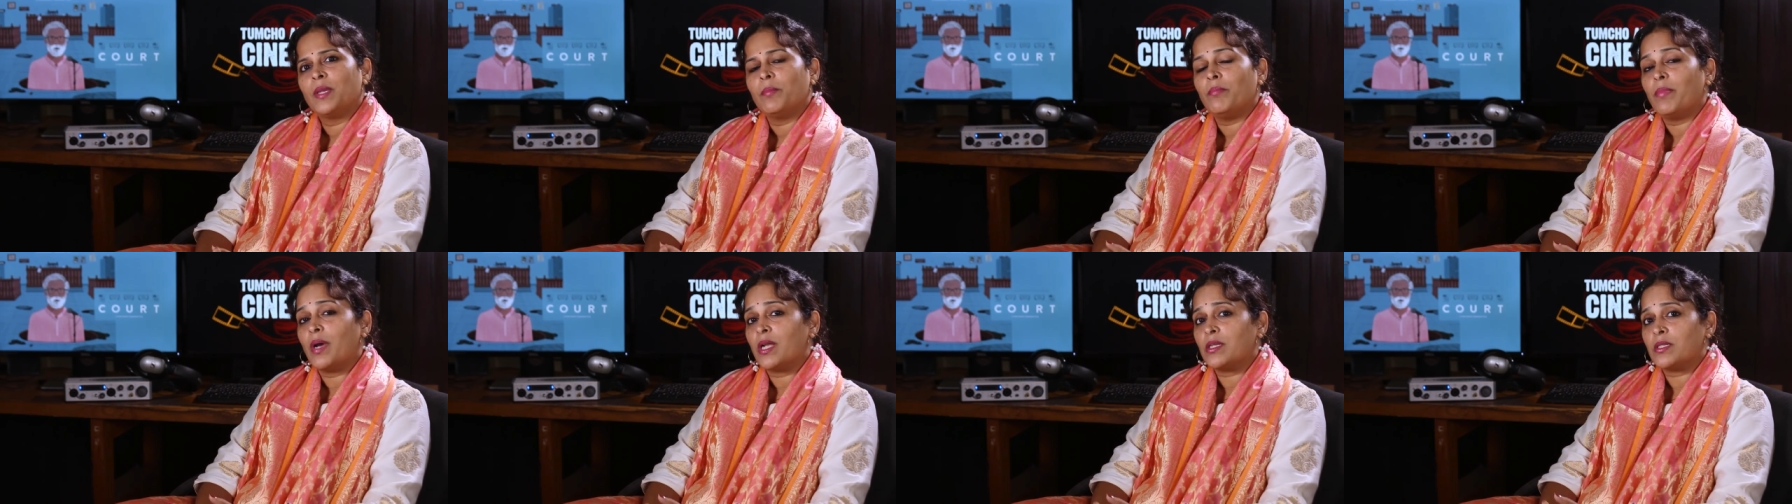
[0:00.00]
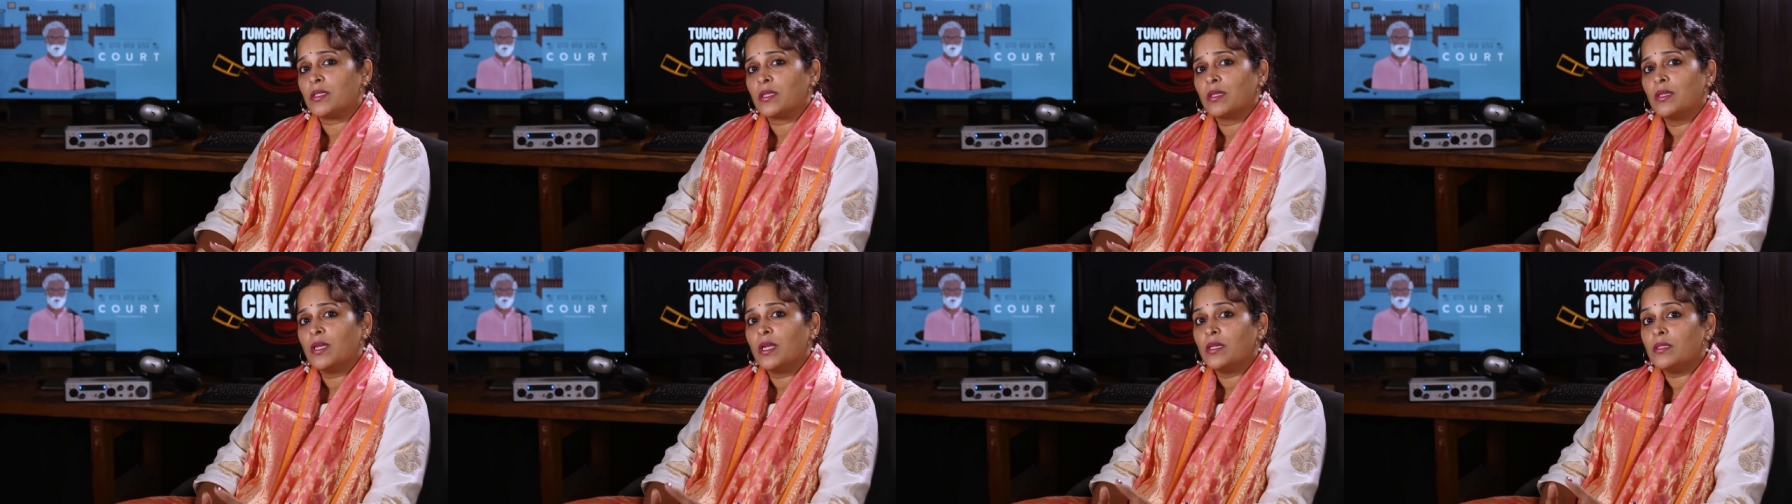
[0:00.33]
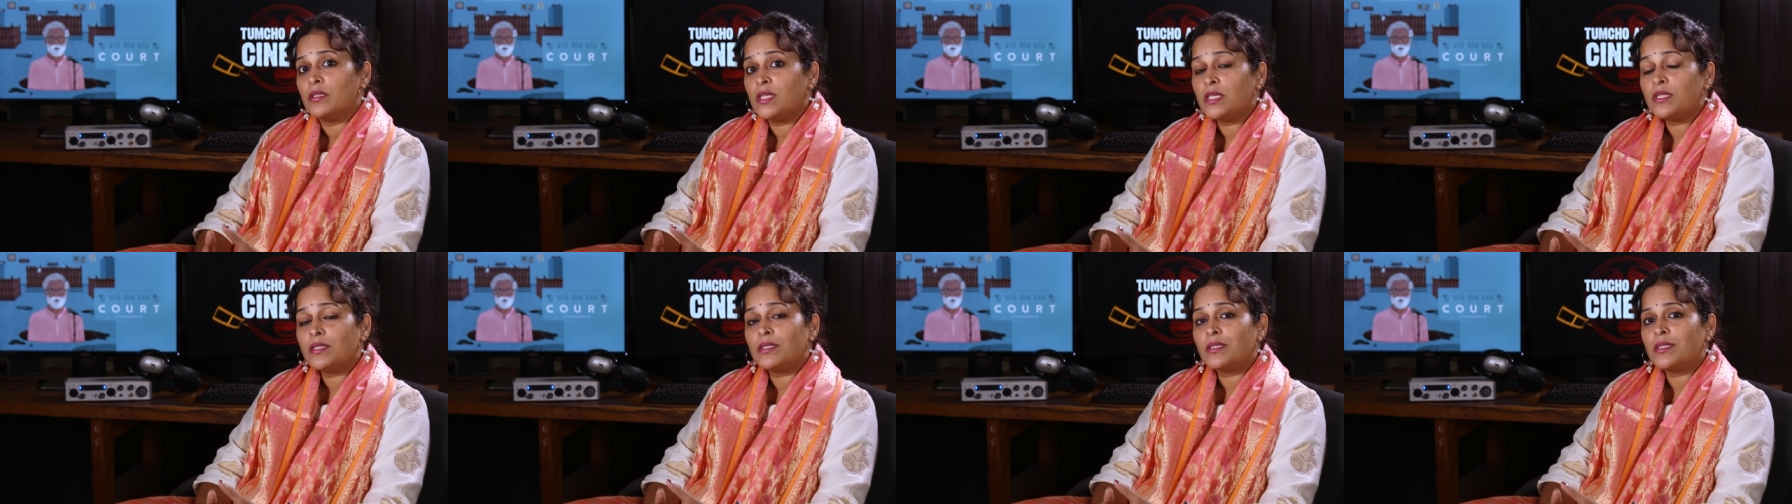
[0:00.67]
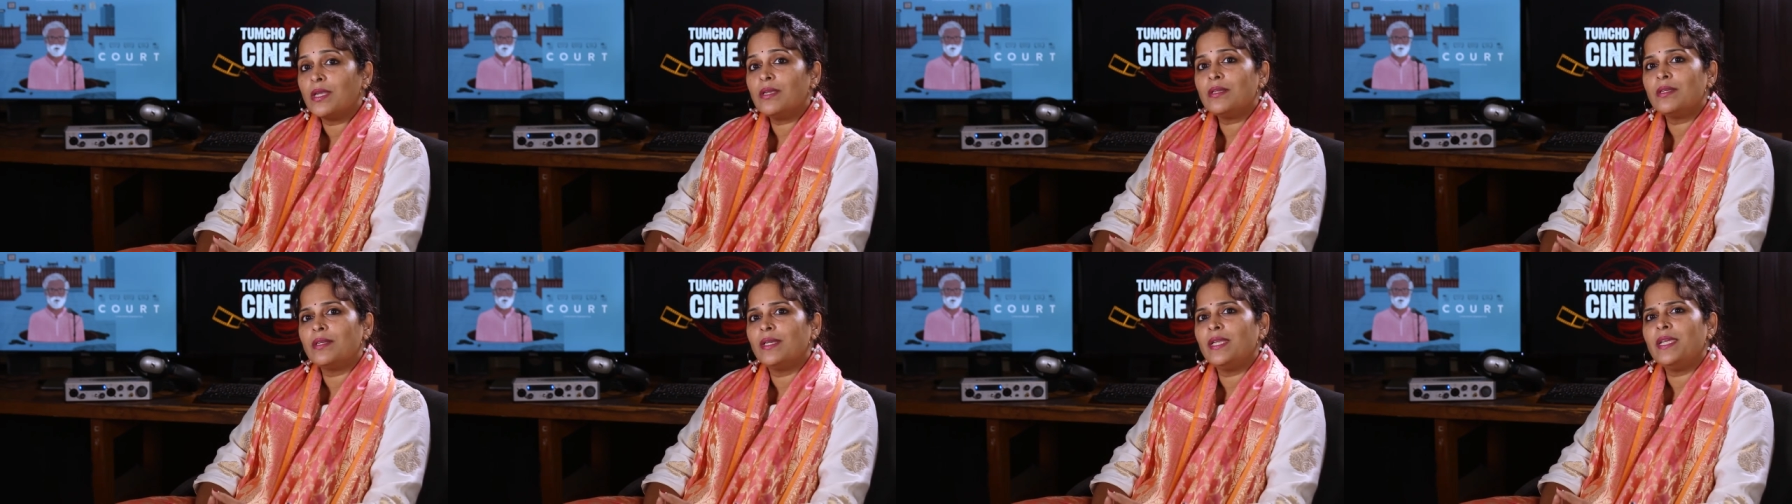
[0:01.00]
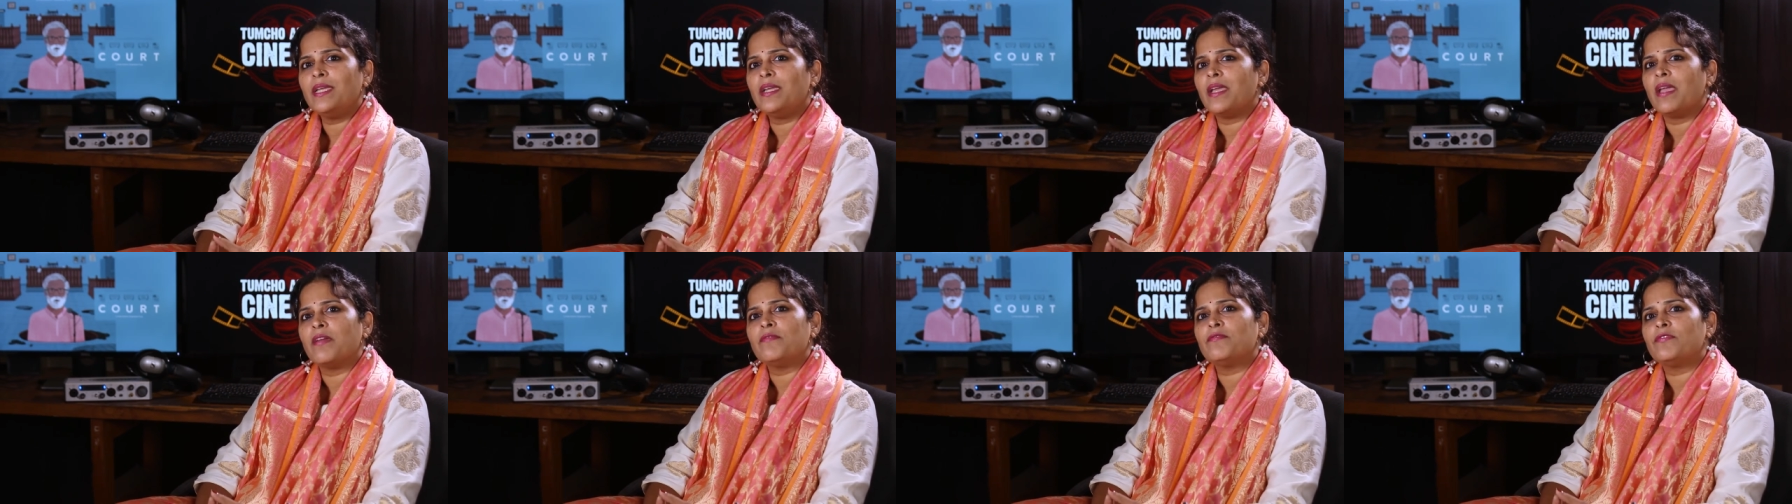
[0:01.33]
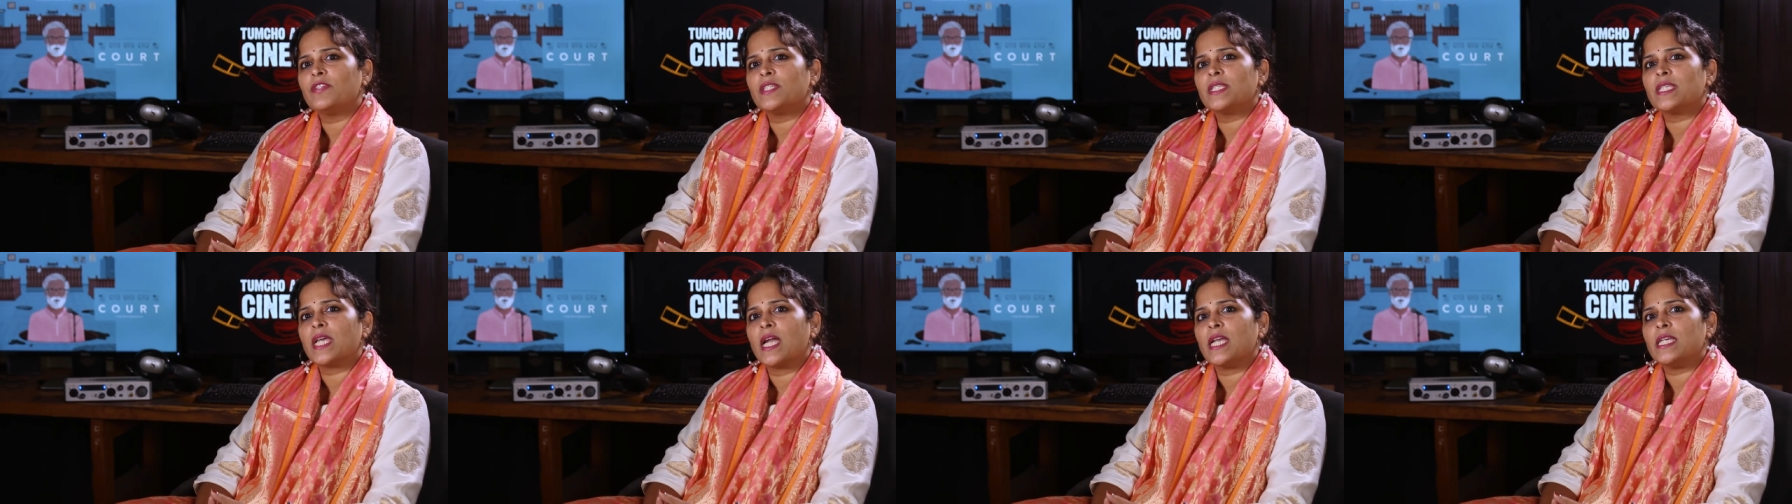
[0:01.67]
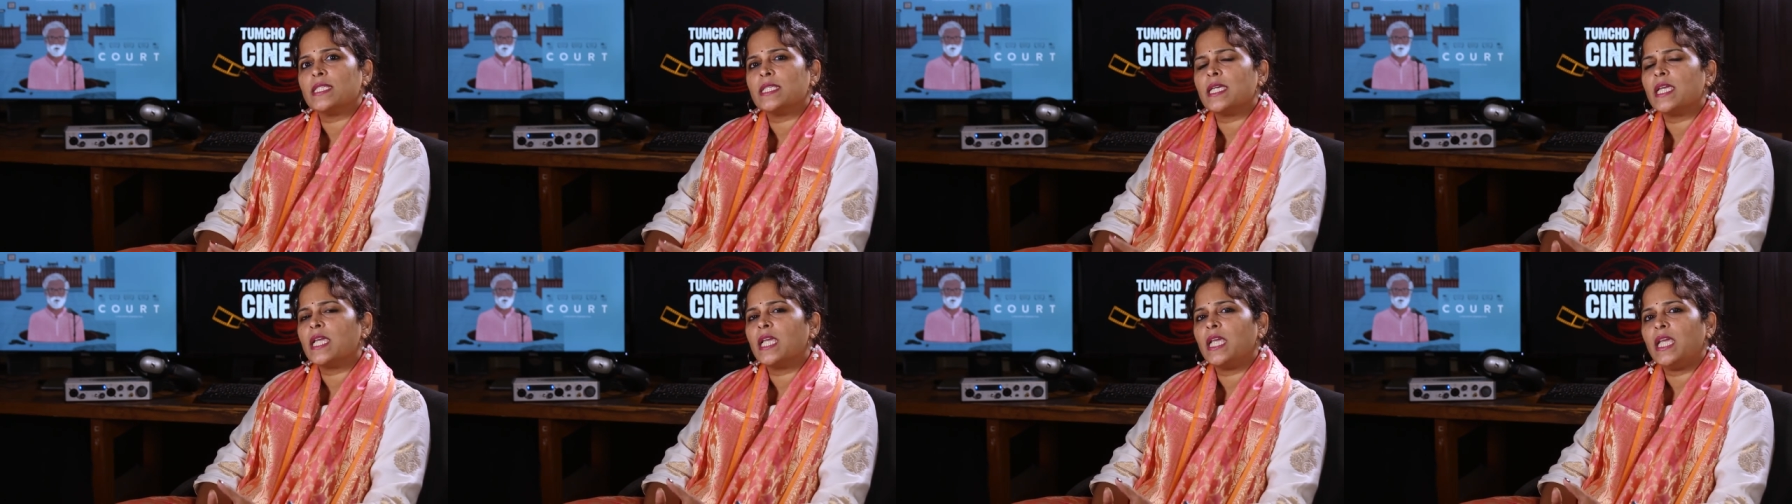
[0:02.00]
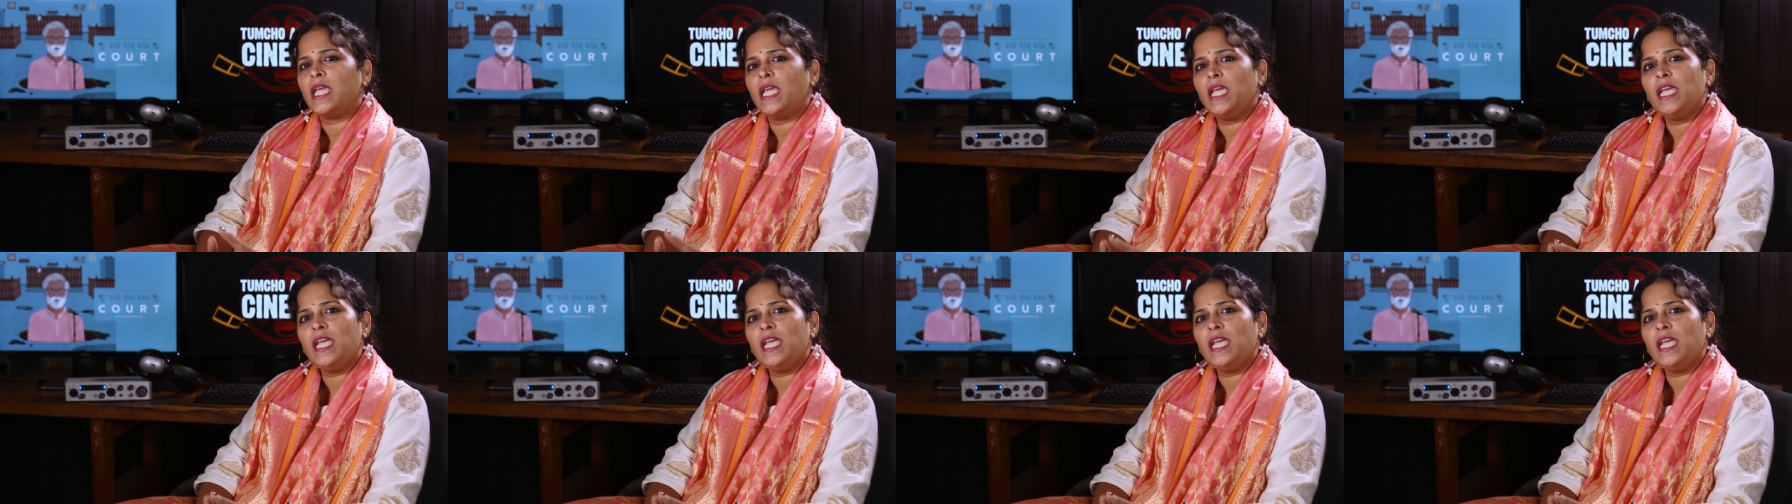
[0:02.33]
but distinctly emphasizing